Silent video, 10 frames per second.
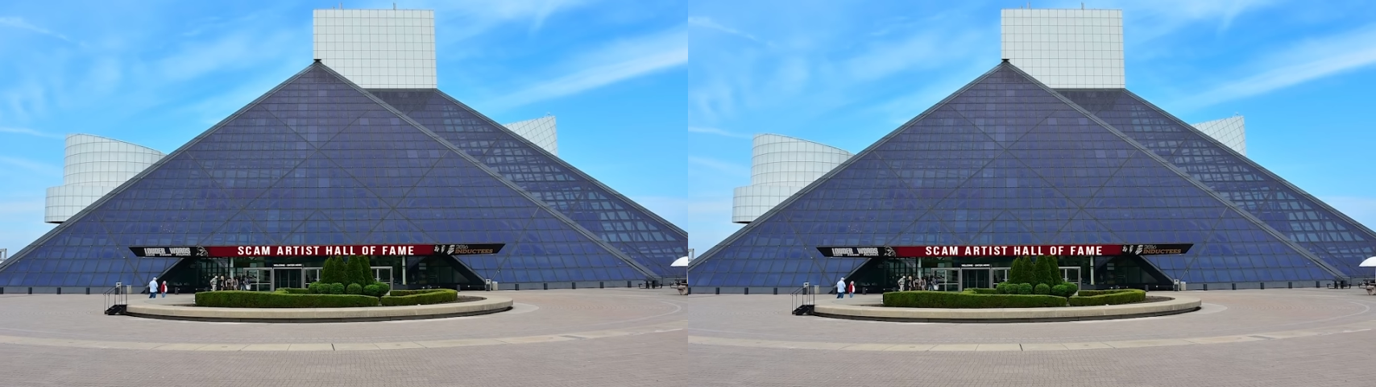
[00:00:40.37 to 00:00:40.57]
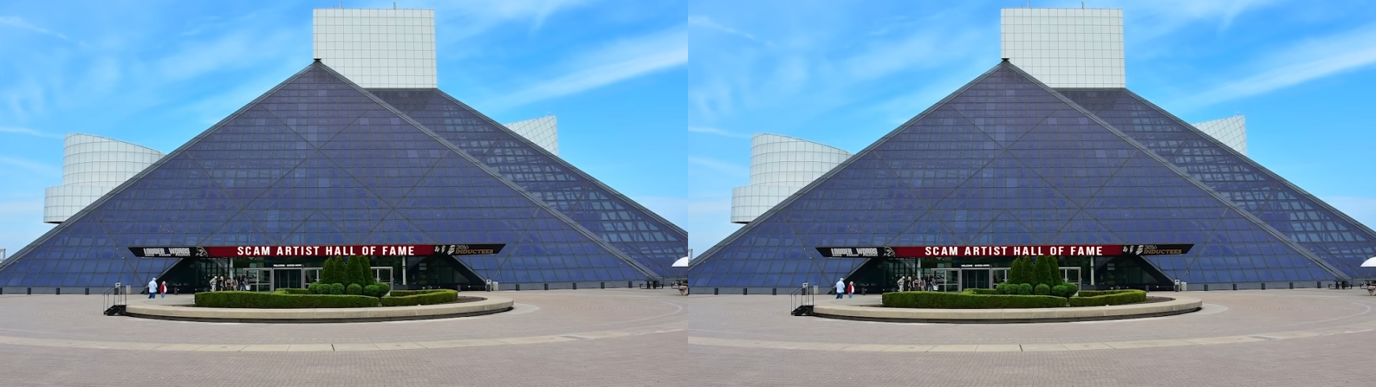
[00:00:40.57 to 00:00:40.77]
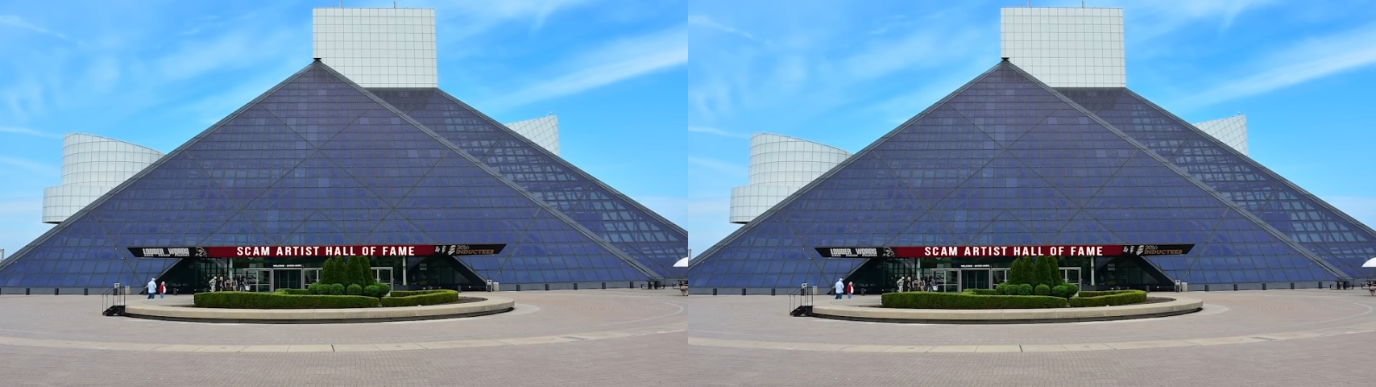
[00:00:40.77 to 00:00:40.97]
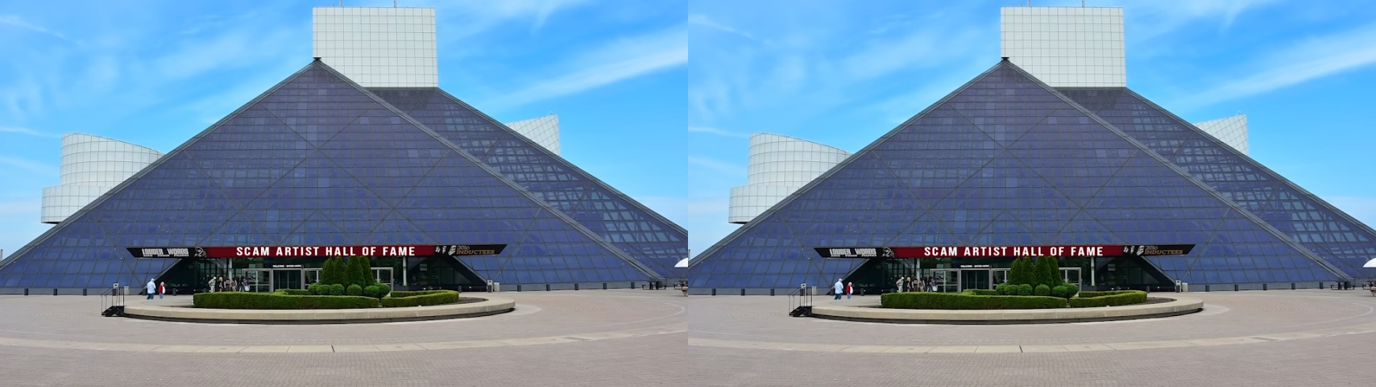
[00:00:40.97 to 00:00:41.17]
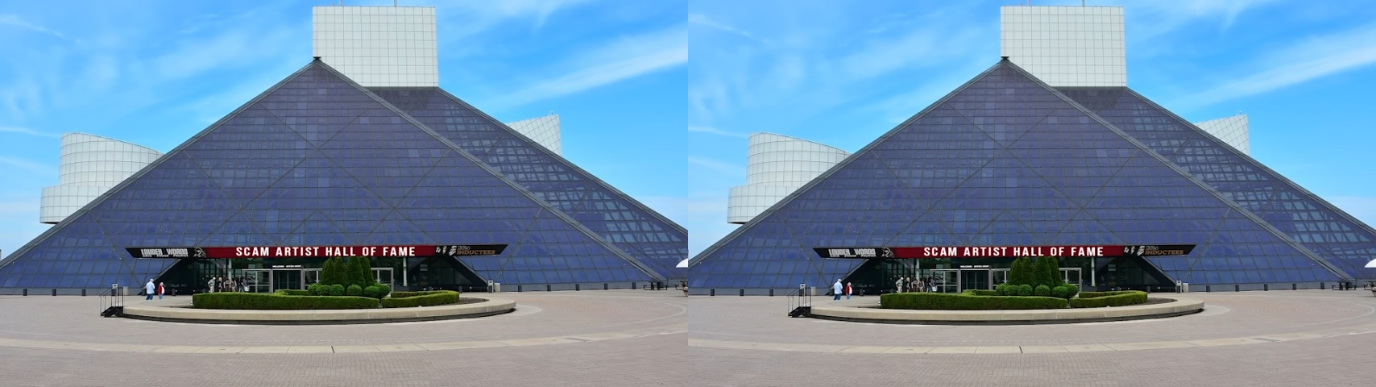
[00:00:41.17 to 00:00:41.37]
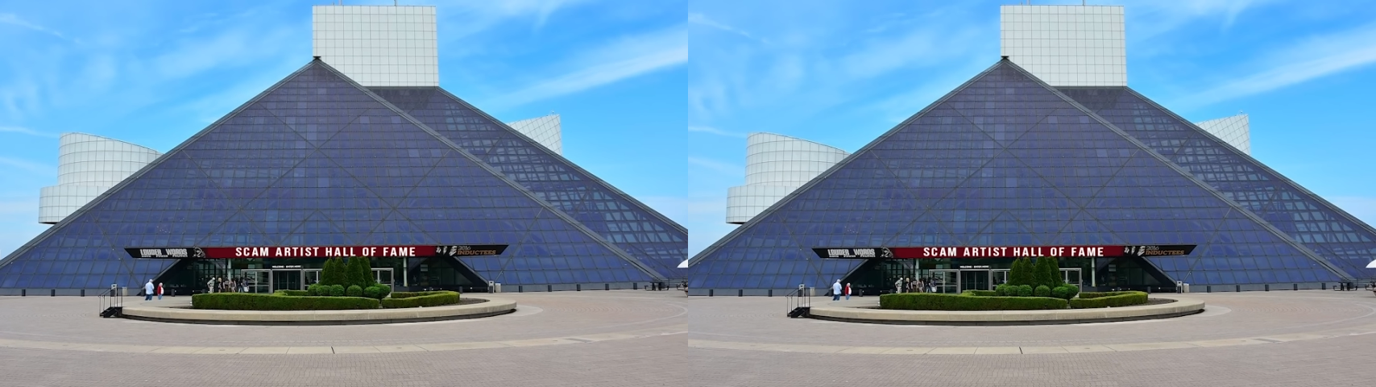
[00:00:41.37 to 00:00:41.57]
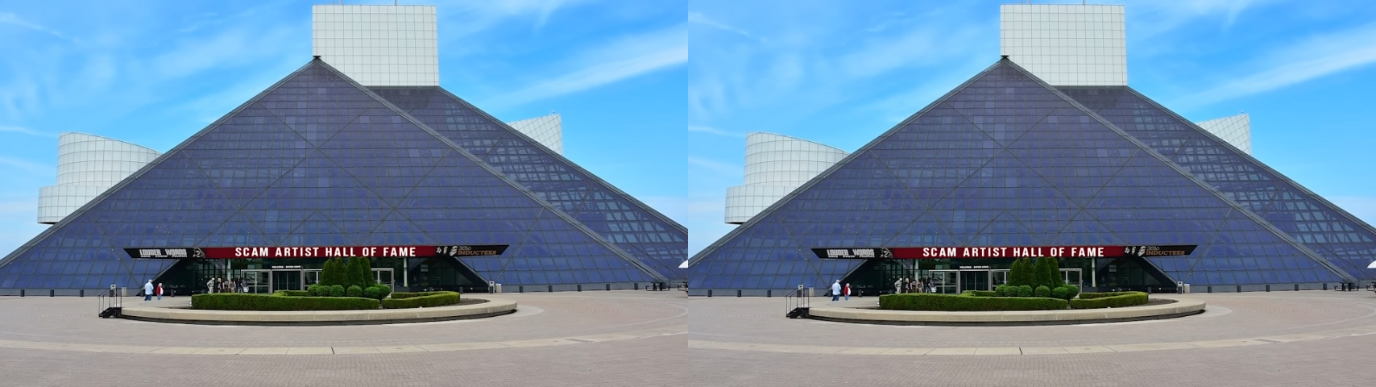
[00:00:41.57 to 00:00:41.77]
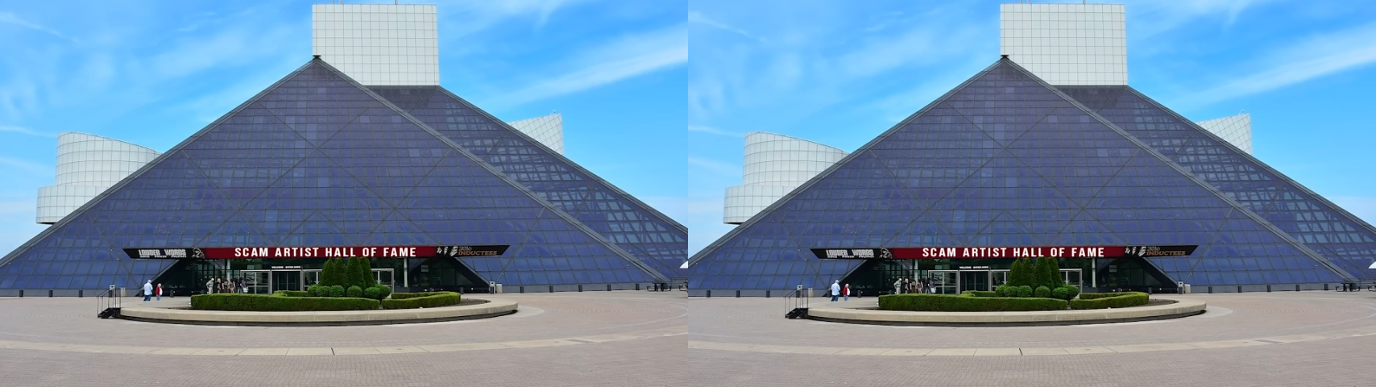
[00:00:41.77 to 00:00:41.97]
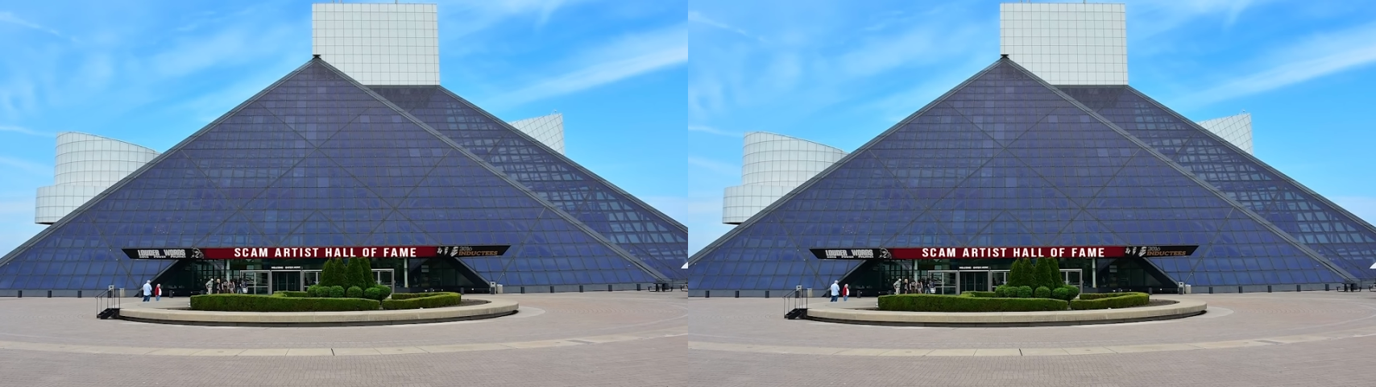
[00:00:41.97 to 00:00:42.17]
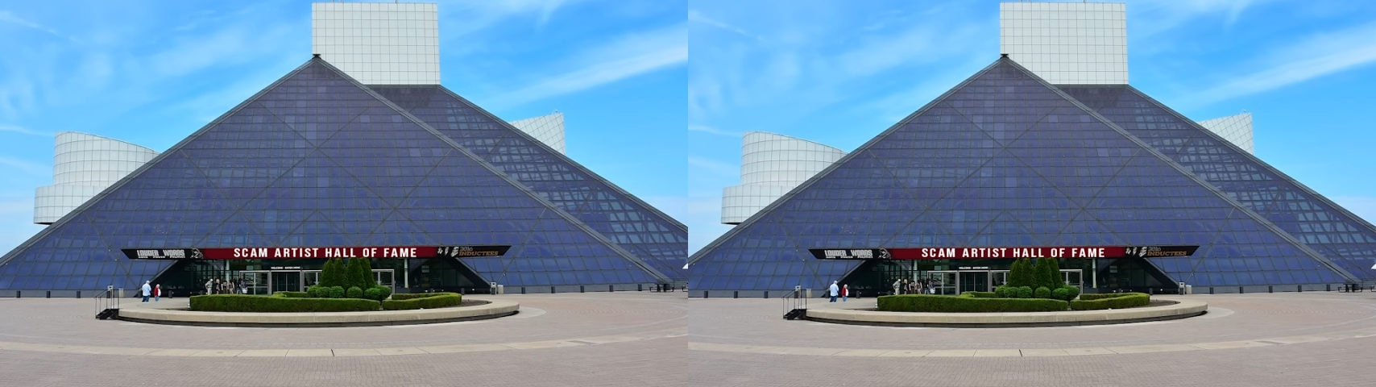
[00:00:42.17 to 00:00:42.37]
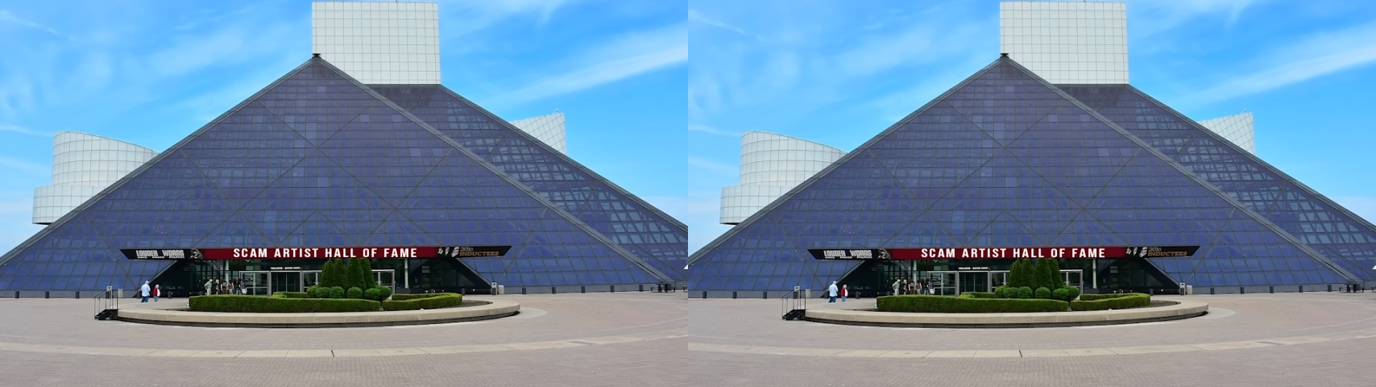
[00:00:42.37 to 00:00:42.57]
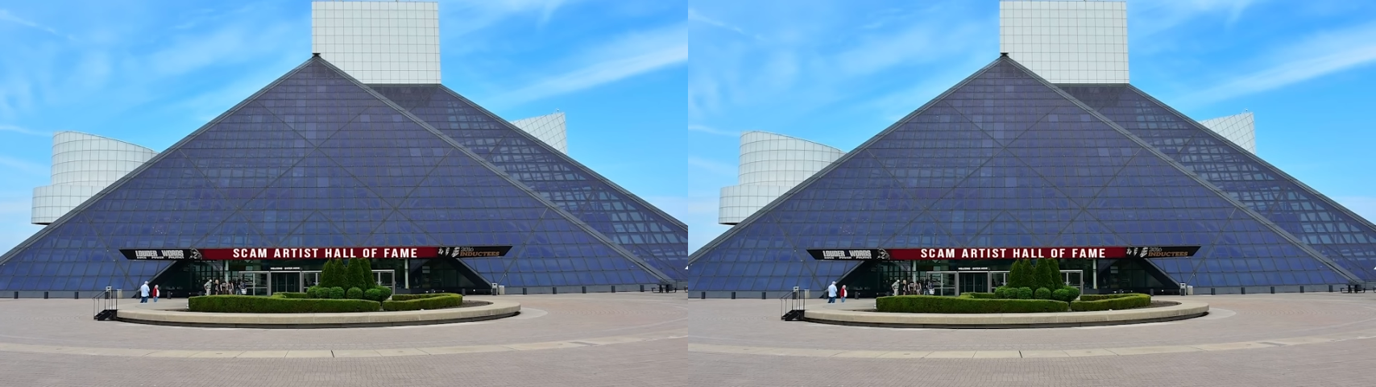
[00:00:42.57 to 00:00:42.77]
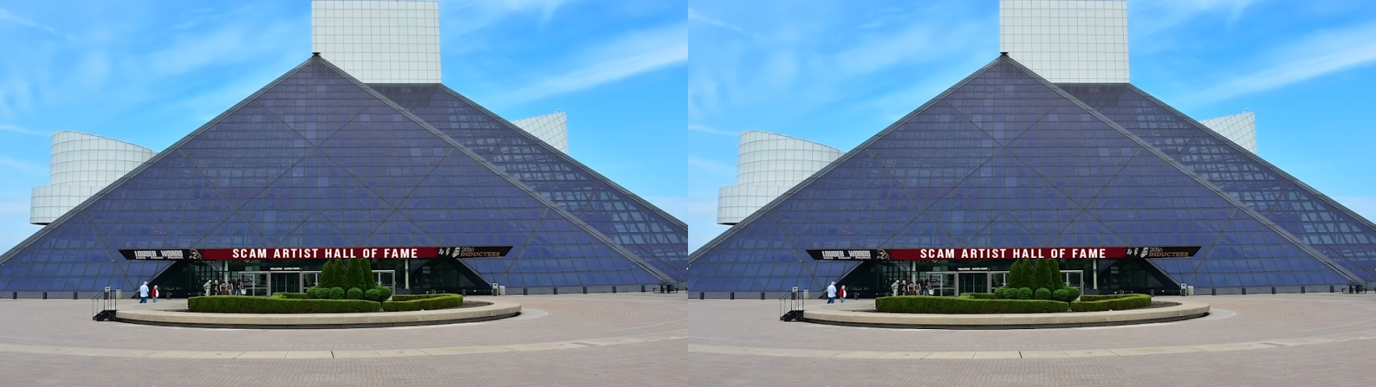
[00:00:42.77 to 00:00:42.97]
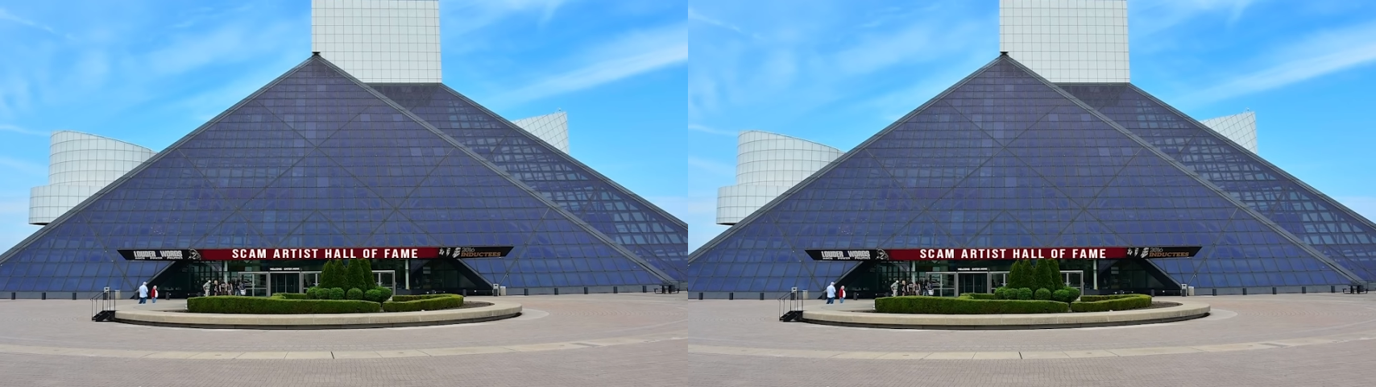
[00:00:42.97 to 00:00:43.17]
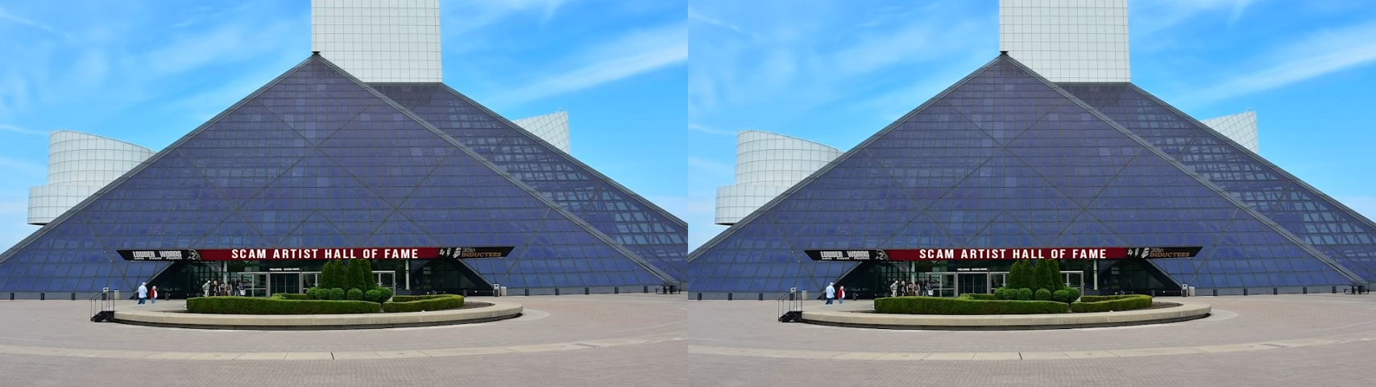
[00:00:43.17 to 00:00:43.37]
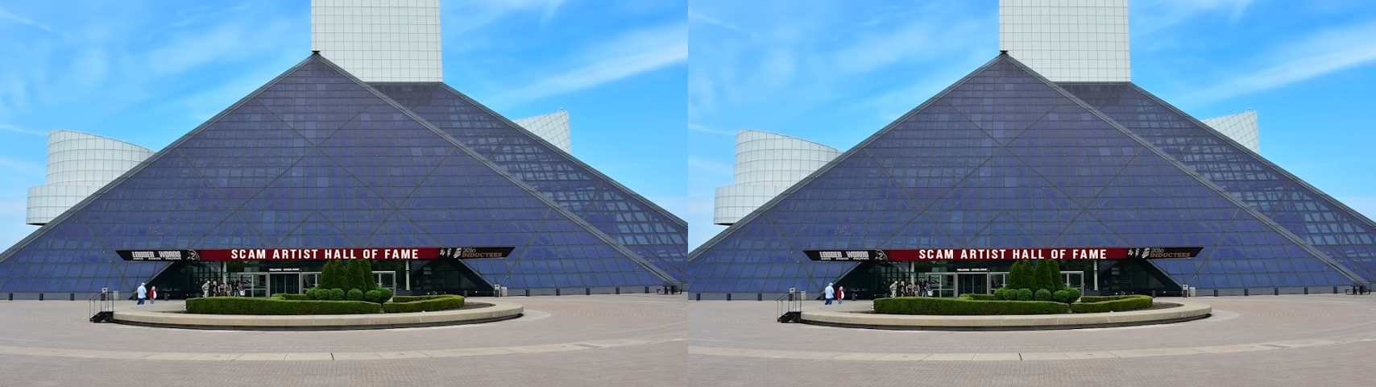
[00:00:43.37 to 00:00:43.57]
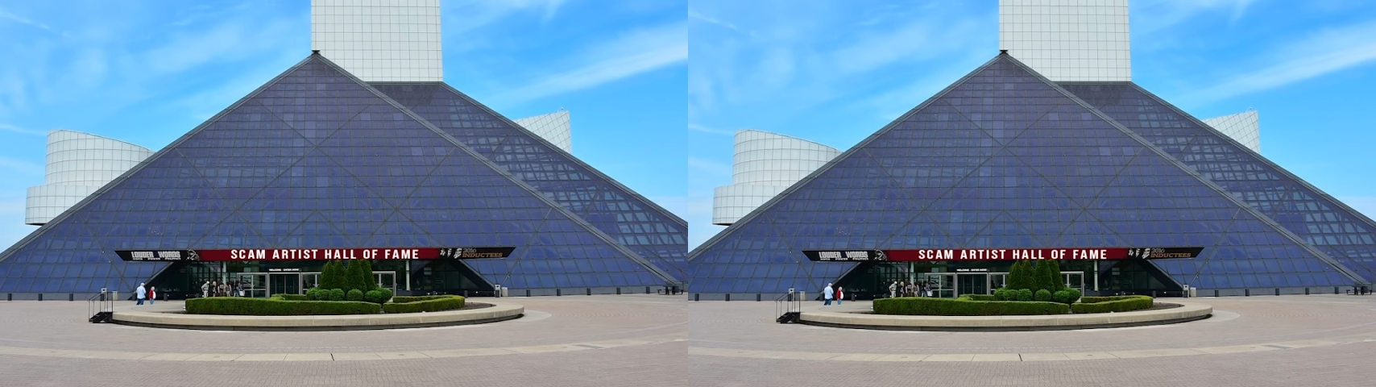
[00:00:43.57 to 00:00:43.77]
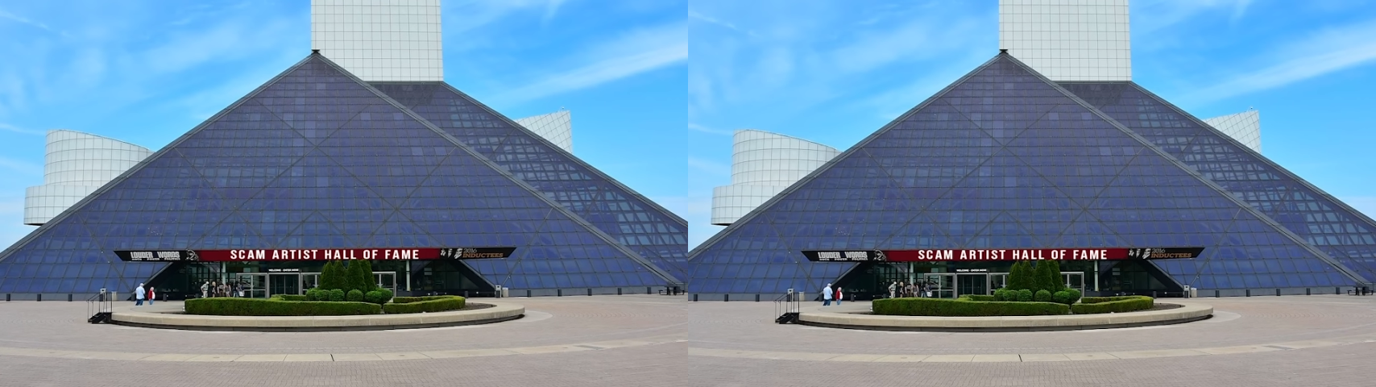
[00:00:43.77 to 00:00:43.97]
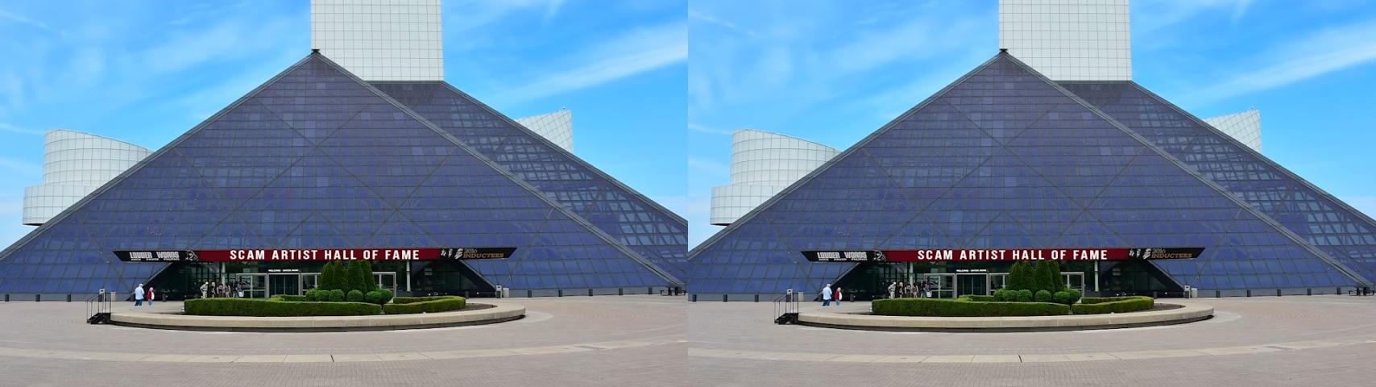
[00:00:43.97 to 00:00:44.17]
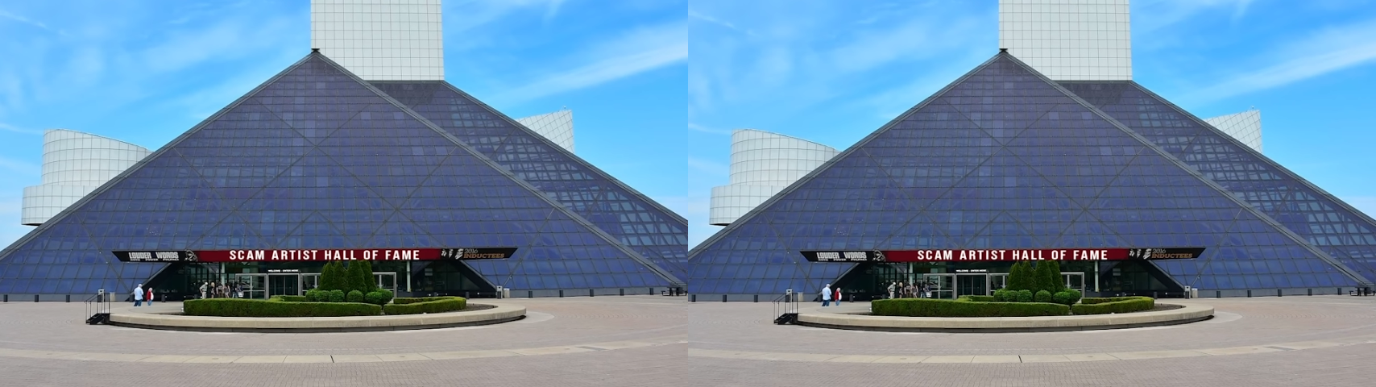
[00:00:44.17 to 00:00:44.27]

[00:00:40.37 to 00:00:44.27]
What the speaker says: Nobody's mouth can be seen.